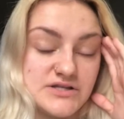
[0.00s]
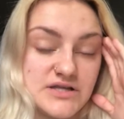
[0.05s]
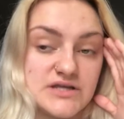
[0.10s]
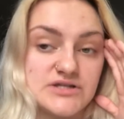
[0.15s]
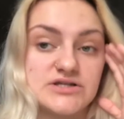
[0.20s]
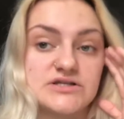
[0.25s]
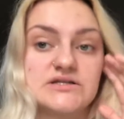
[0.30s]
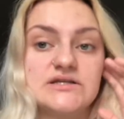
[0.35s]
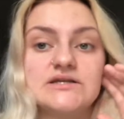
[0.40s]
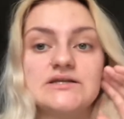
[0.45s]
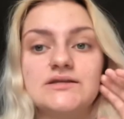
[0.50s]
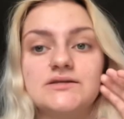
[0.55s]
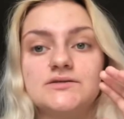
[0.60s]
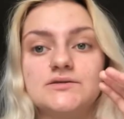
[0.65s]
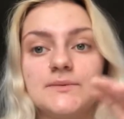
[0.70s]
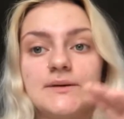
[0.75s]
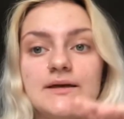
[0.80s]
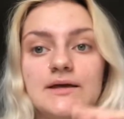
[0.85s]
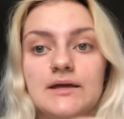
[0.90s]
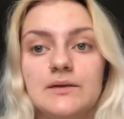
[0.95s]
they just needed to
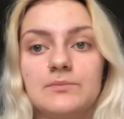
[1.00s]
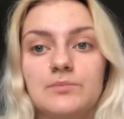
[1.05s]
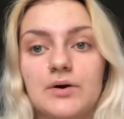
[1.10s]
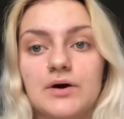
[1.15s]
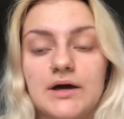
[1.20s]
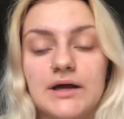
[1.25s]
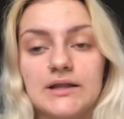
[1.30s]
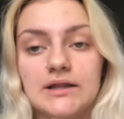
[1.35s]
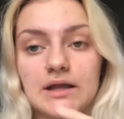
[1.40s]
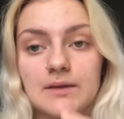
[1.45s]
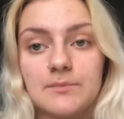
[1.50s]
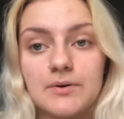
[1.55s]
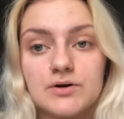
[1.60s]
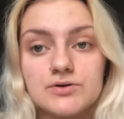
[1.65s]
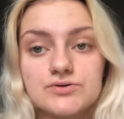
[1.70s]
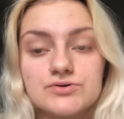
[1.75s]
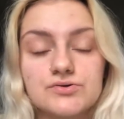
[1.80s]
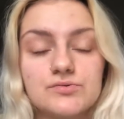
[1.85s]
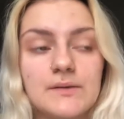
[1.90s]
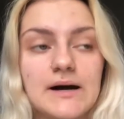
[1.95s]
be put in like
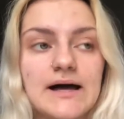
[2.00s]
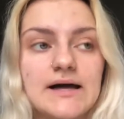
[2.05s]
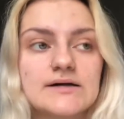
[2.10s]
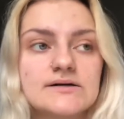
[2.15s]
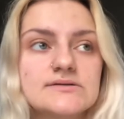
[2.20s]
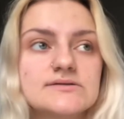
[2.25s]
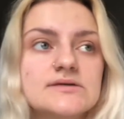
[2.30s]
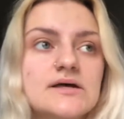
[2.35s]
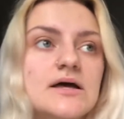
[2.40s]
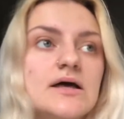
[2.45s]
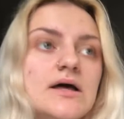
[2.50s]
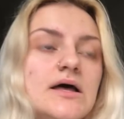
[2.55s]
postal bags.